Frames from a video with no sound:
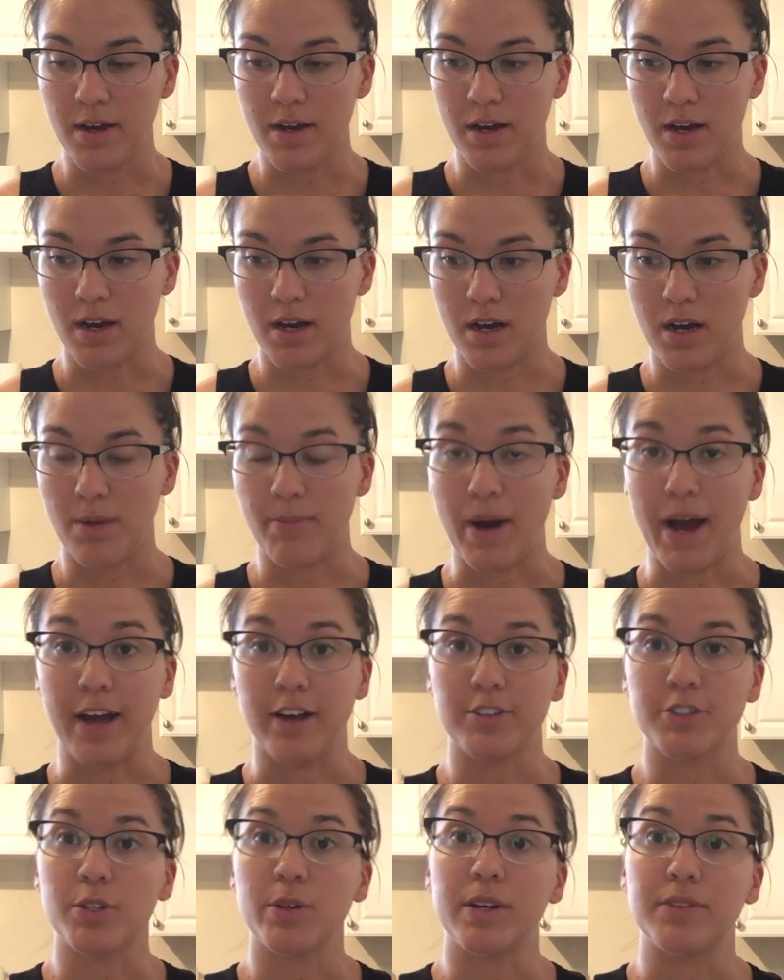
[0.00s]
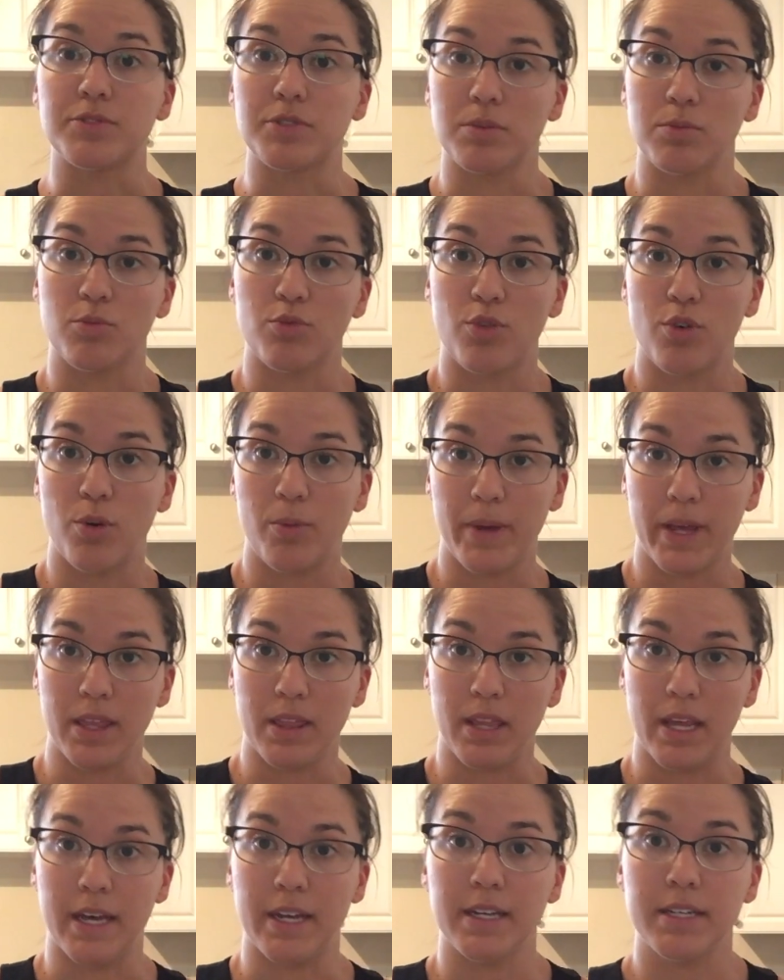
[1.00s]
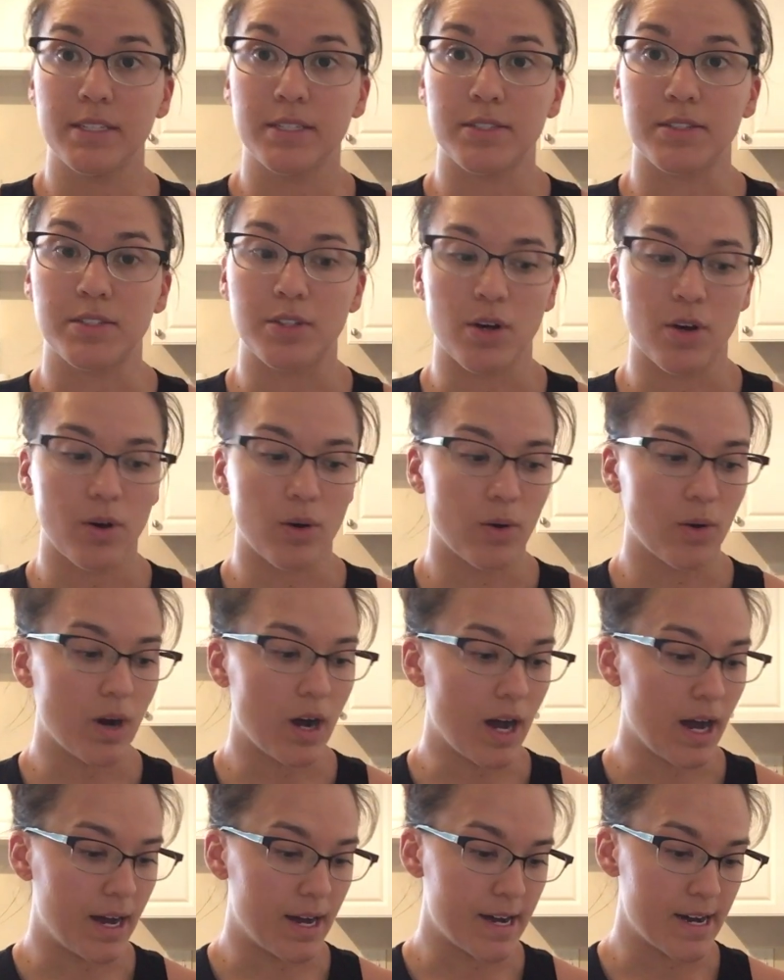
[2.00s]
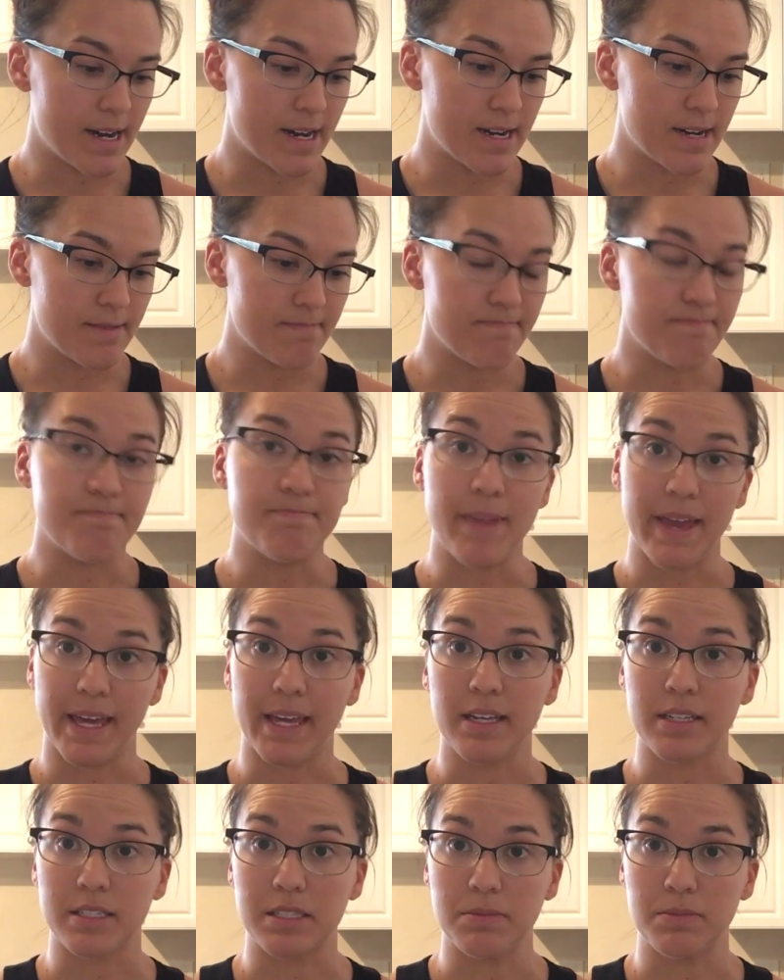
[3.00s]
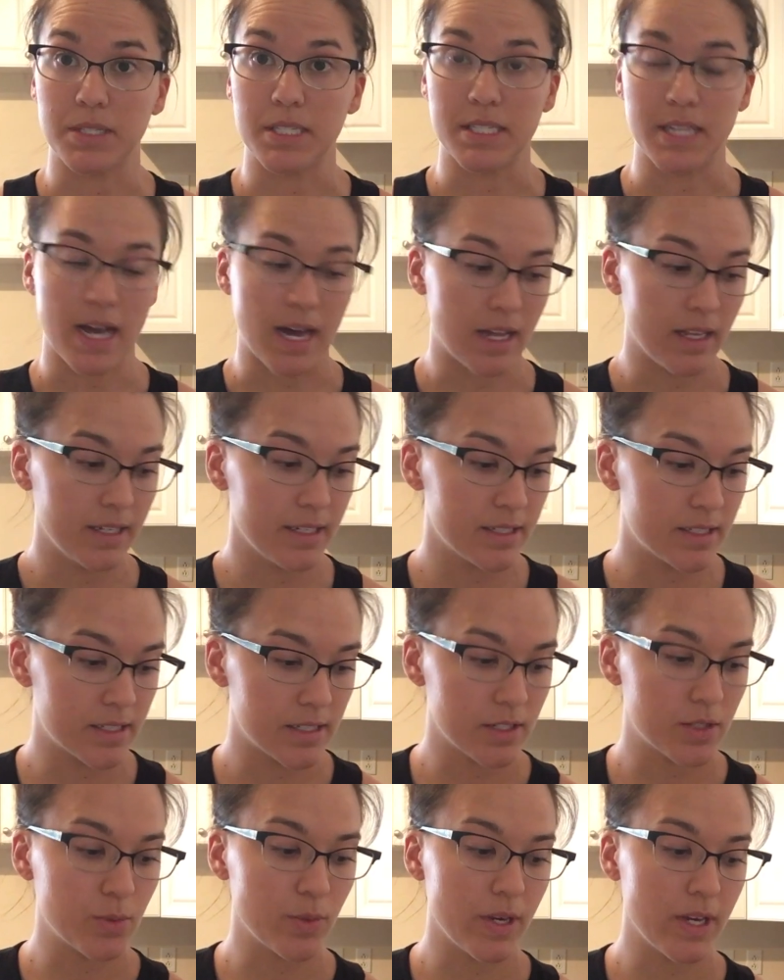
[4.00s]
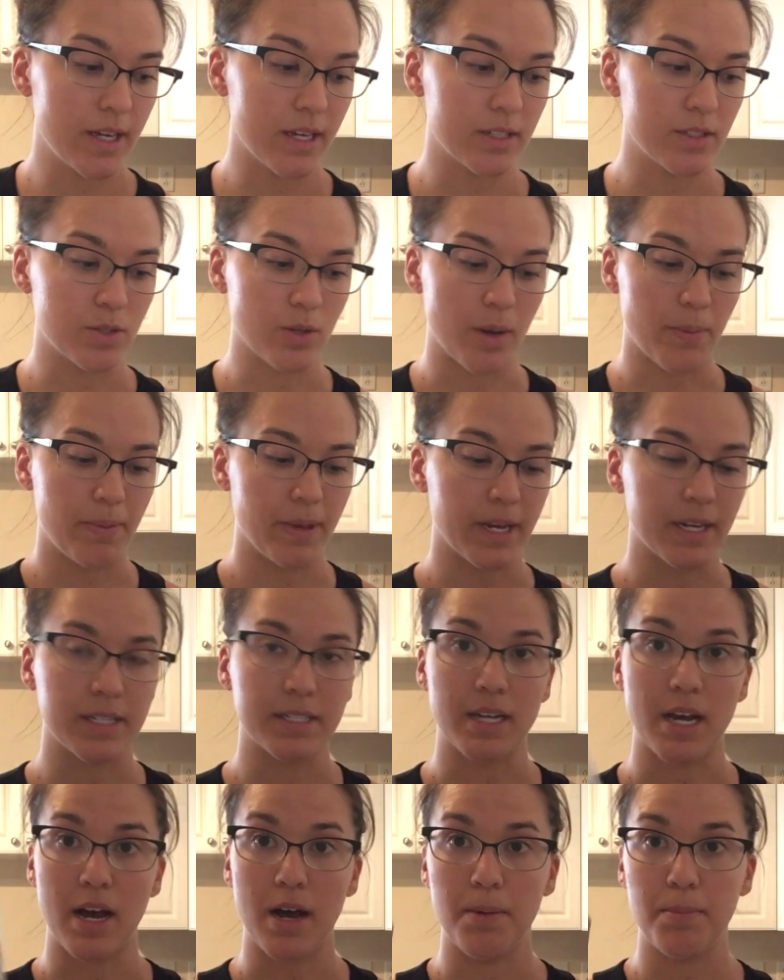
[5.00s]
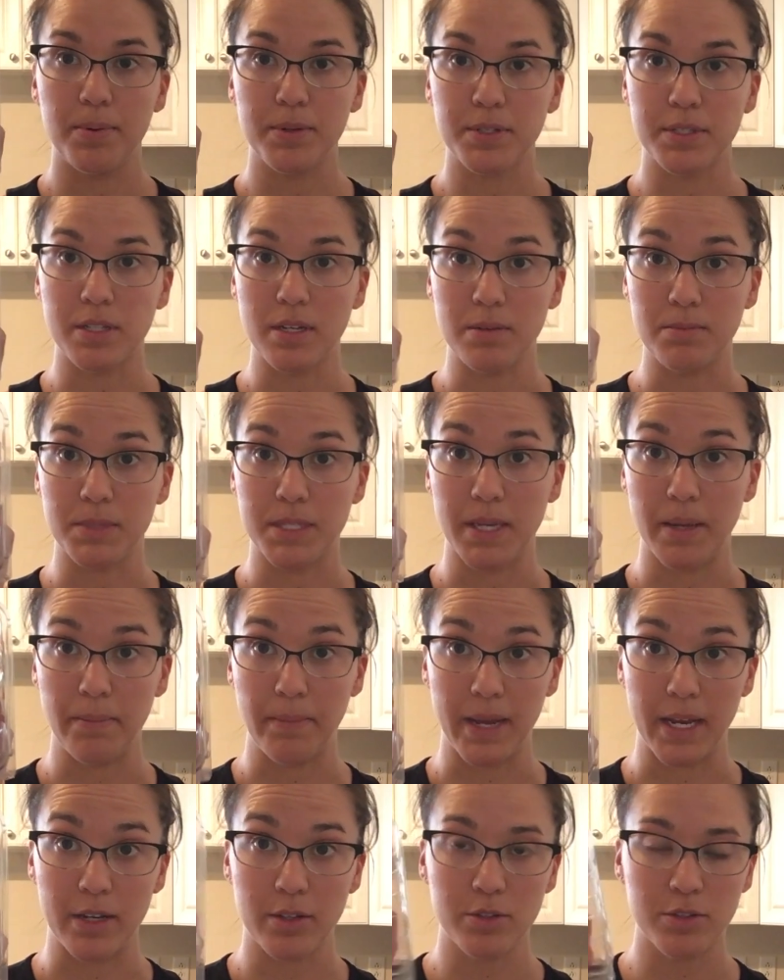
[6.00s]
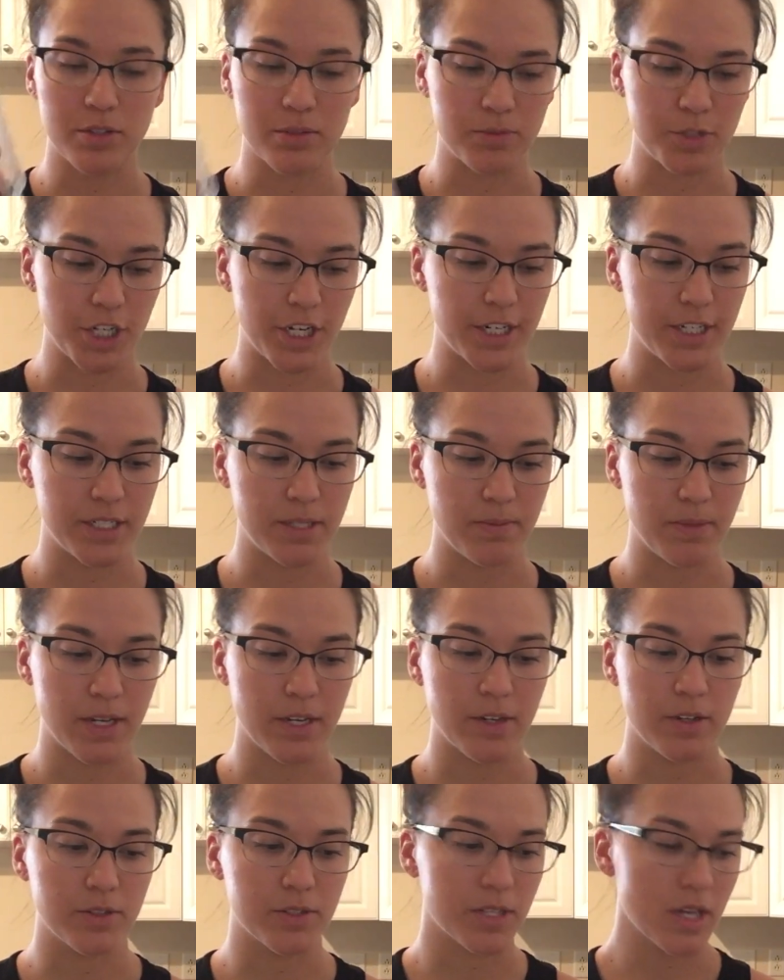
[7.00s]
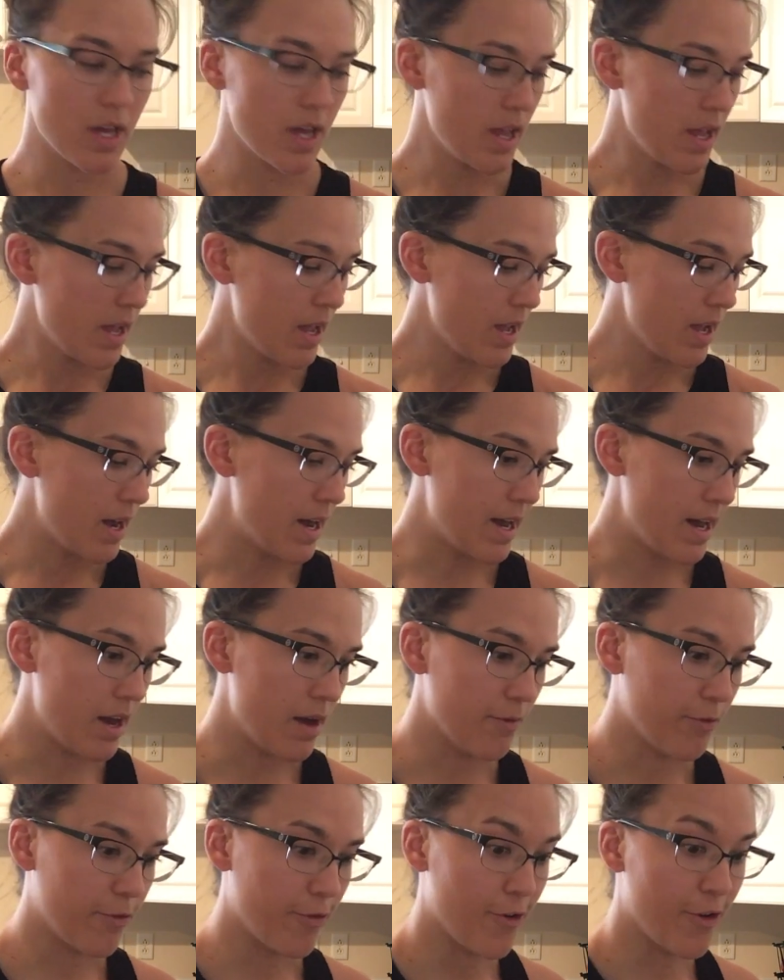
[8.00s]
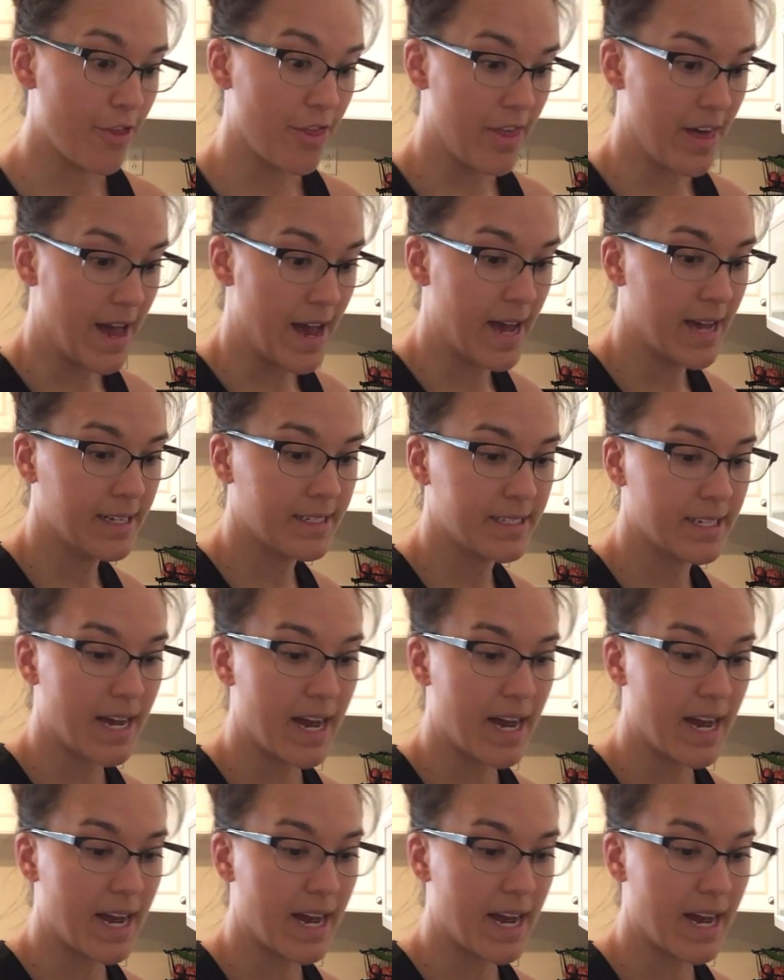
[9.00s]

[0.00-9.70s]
I also have some romaine lettuce, so I'm making some salads this week, and so I picked up some tomatoes, some cherry tomatoes for that.